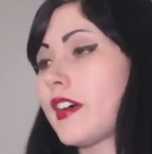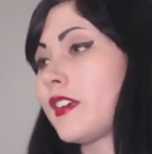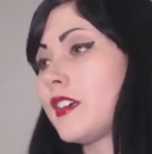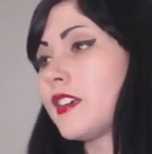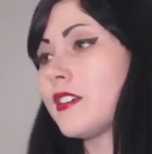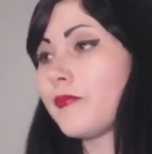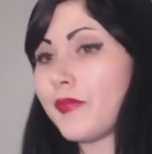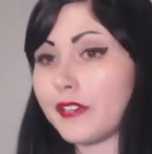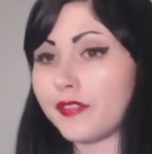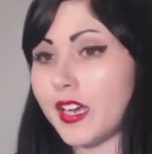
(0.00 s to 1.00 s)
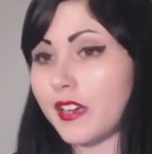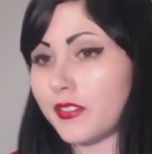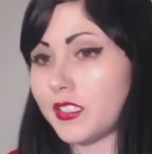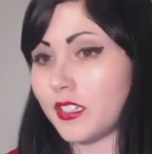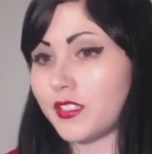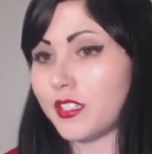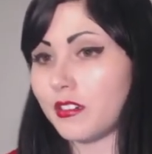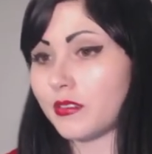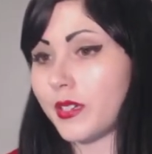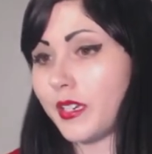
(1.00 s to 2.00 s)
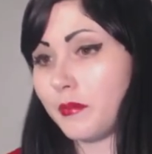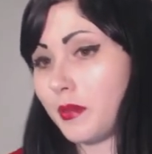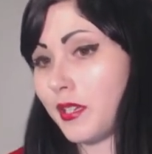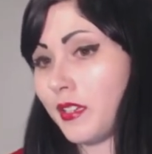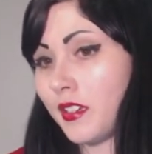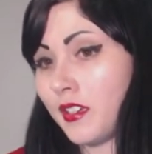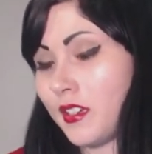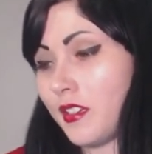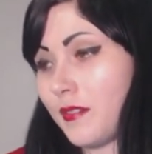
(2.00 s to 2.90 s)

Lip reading: And if they haven't done so already, maybe